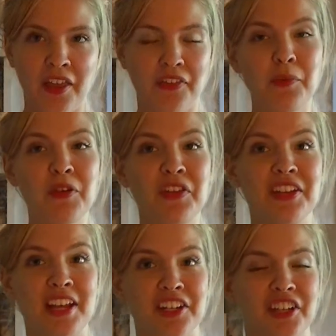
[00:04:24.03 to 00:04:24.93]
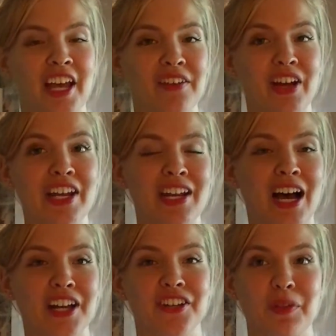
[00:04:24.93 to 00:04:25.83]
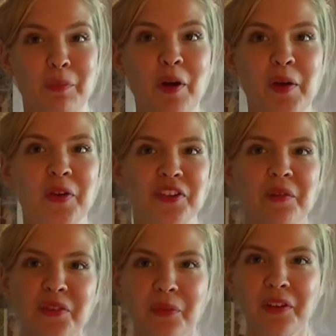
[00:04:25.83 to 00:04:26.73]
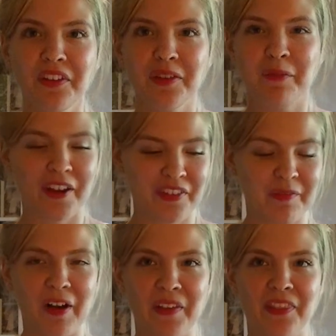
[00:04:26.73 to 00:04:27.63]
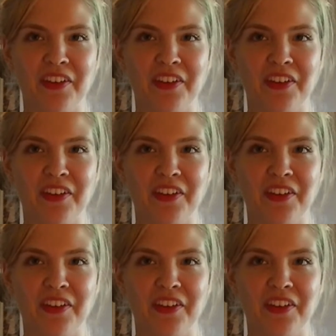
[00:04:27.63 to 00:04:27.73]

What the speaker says: So the movie did actually have a nod to the book, which I was really impressed about.